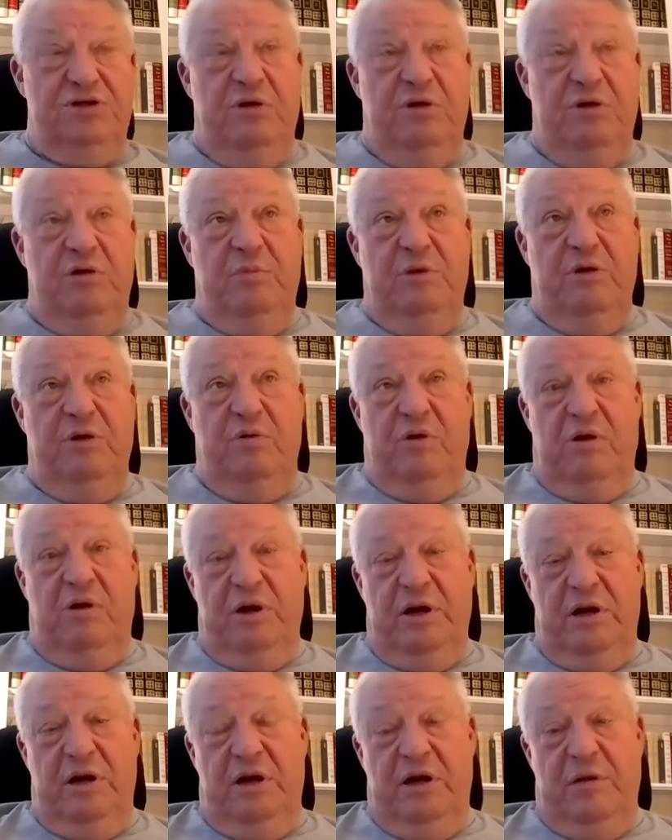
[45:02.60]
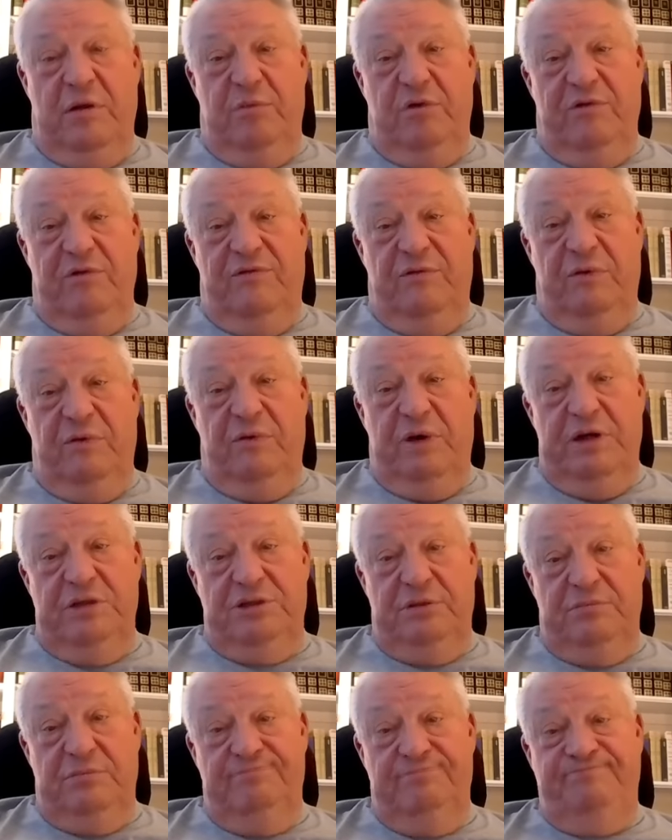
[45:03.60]
be shown to be wrong in a number of
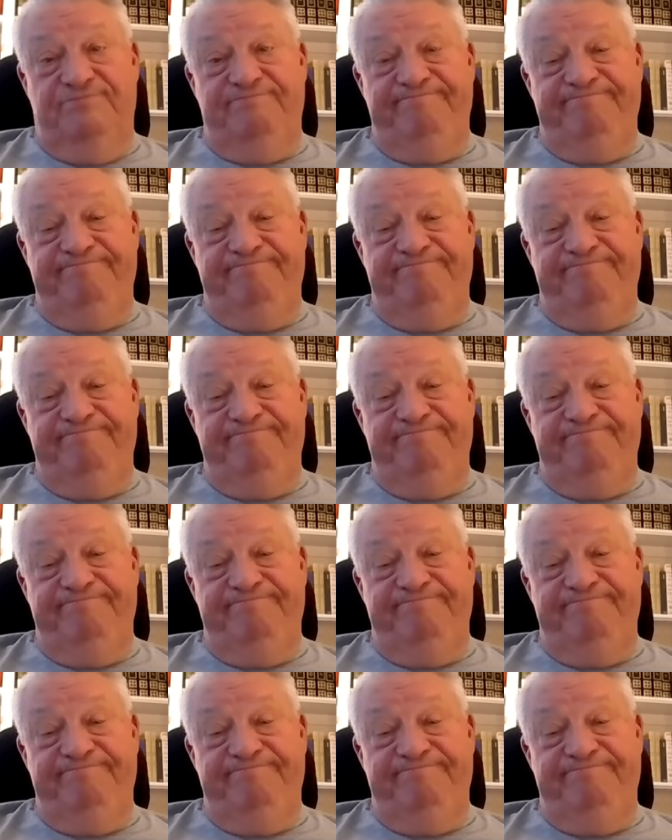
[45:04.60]
ways.